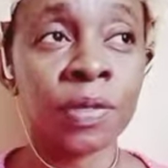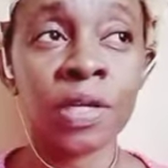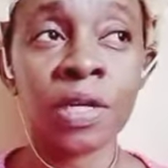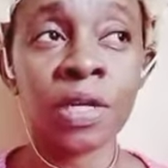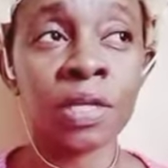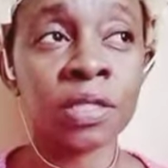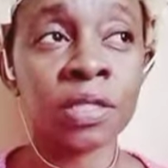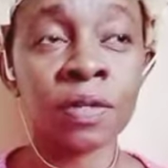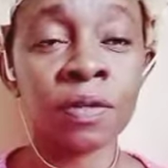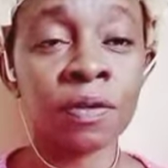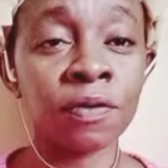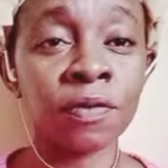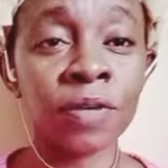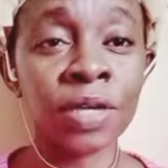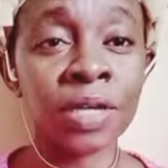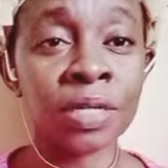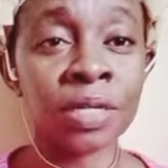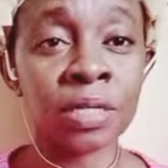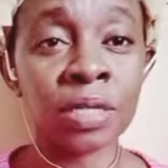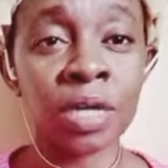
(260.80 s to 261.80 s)
hitting the
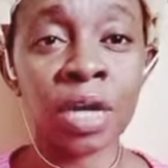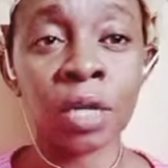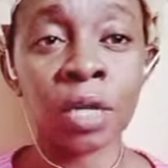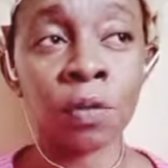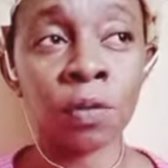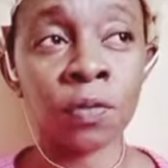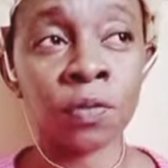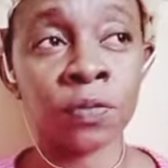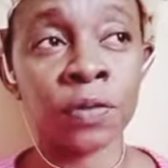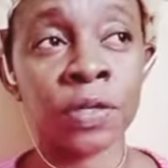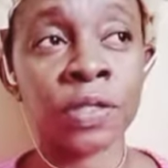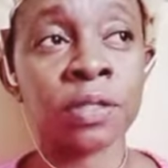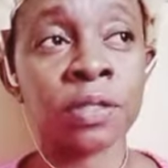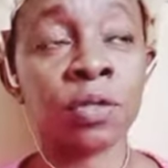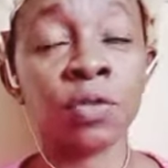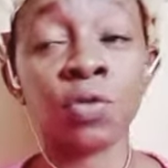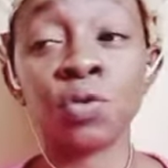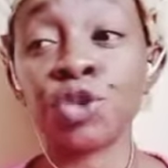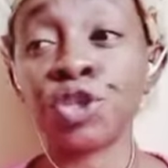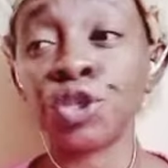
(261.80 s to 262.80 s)
fan kind of
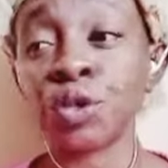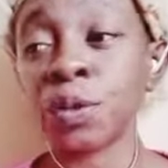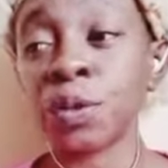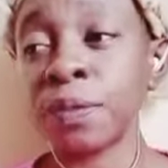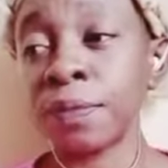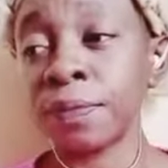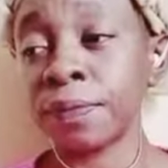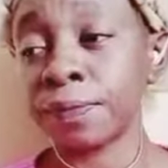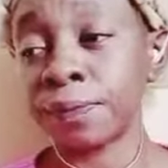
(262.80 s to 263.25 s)
situation,